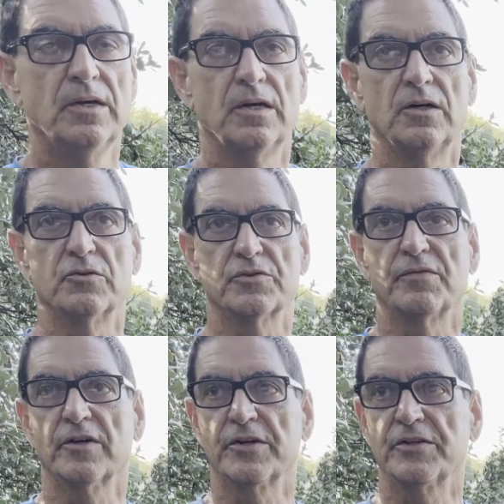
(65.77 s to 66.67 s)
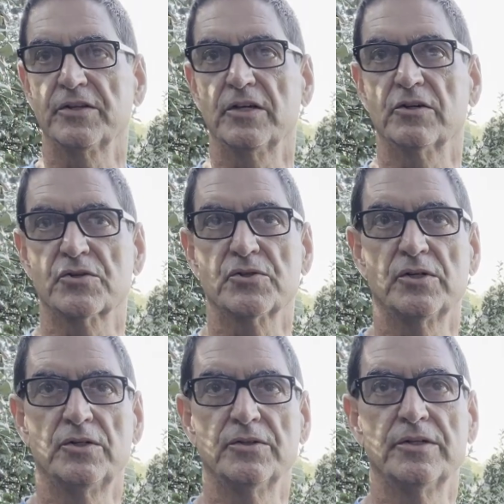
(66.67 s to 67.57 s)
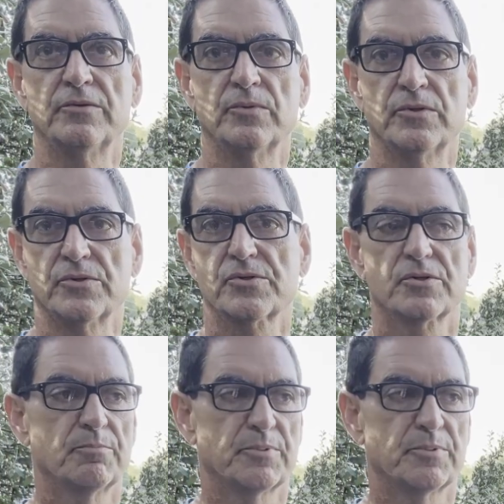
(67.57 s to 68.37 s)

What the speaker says: There was a very thin layer of soil that was